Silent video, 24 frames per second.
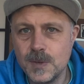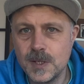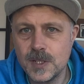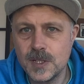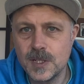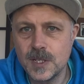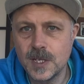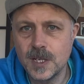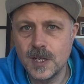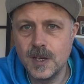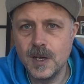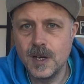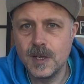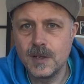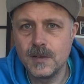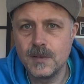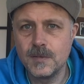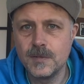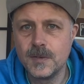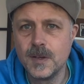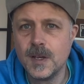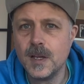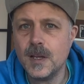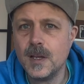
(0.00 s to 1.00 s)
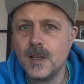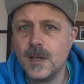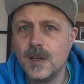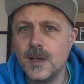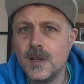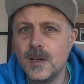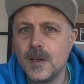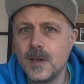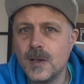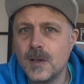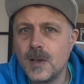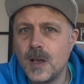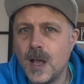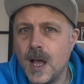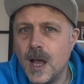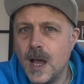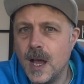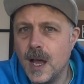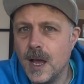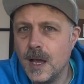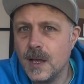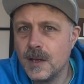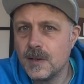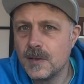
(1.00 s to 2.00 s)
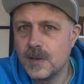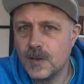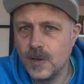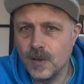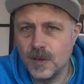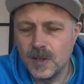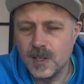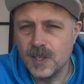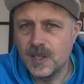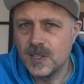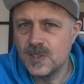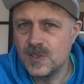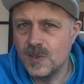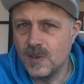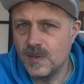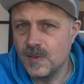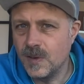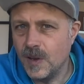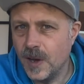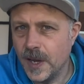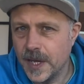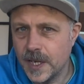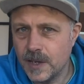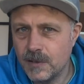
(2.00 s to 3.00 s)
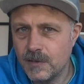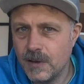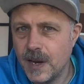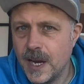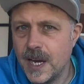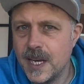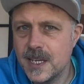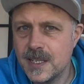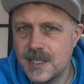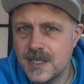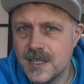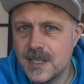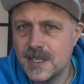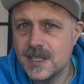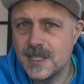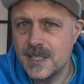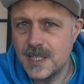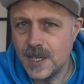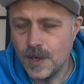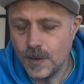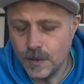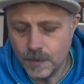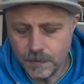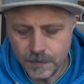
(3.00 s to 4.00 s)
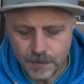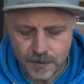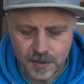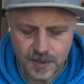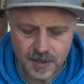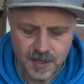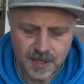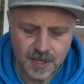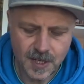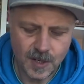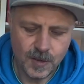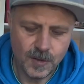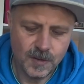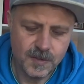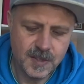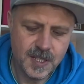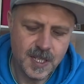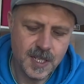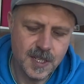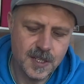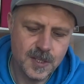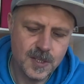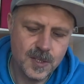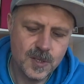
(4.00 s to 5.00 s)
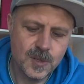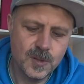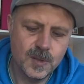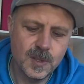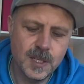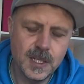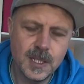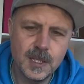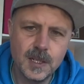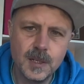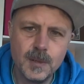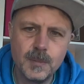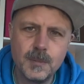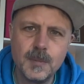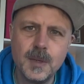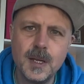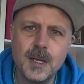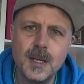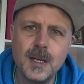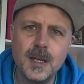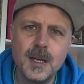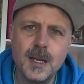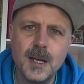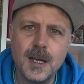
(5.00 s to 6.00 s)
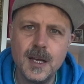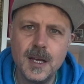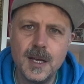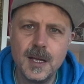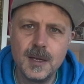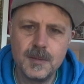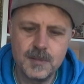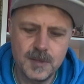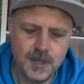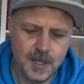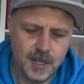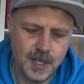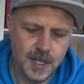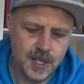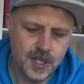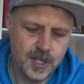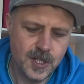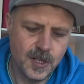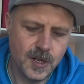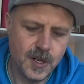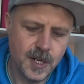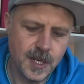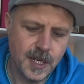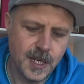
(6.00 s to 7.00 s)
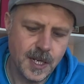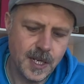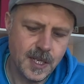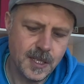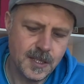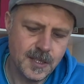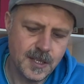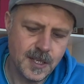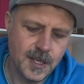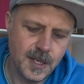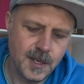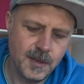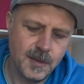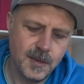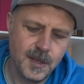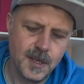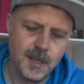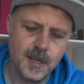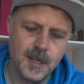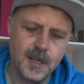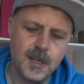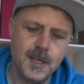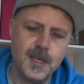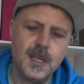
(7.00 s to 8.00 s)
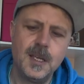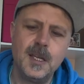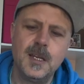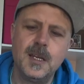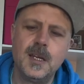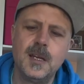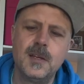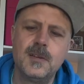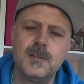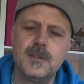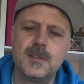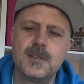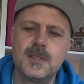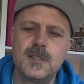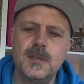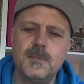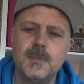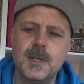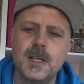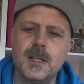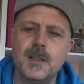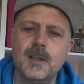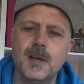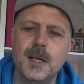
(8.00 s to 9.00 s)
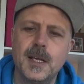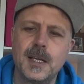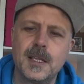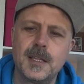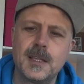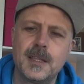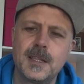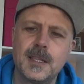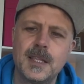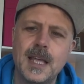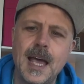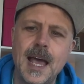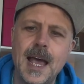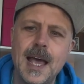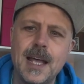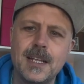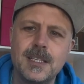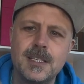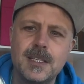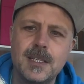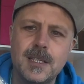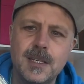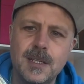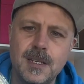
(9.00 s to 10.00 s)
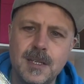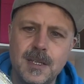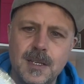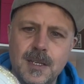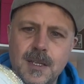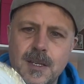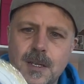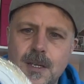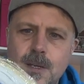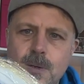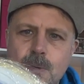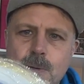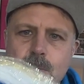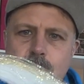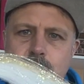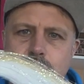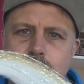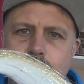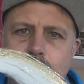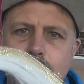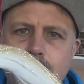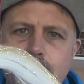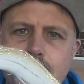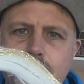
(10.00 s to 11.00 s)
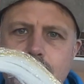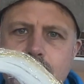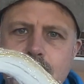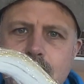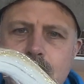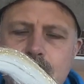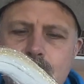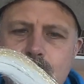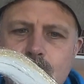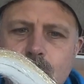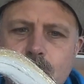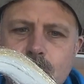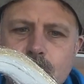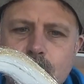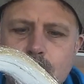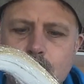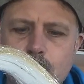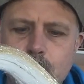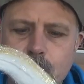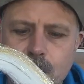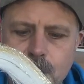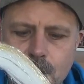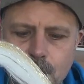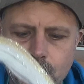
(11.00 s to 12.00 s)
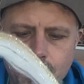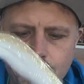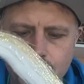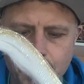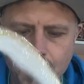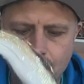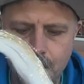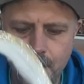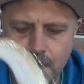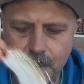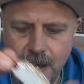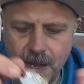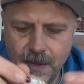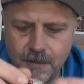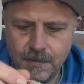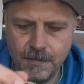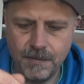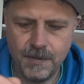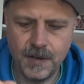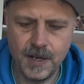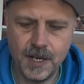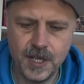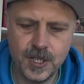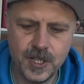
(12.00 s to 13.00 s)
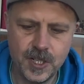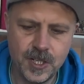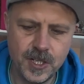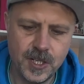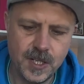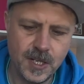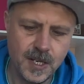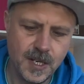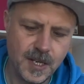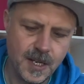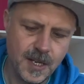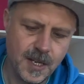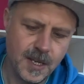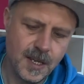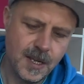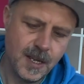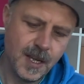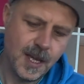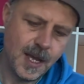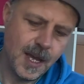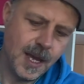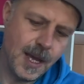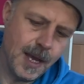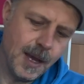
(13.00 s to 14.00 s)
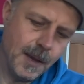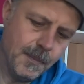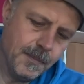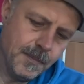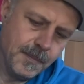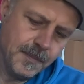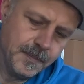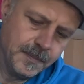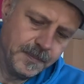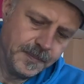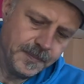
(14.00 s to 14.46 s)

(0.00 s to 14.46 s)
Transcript: which are kind of got the sort of light greys, silvers, a lot of tinsel in them, so they're shiny. So, you know, something like that would definitely sort of mimic a bait fish. And,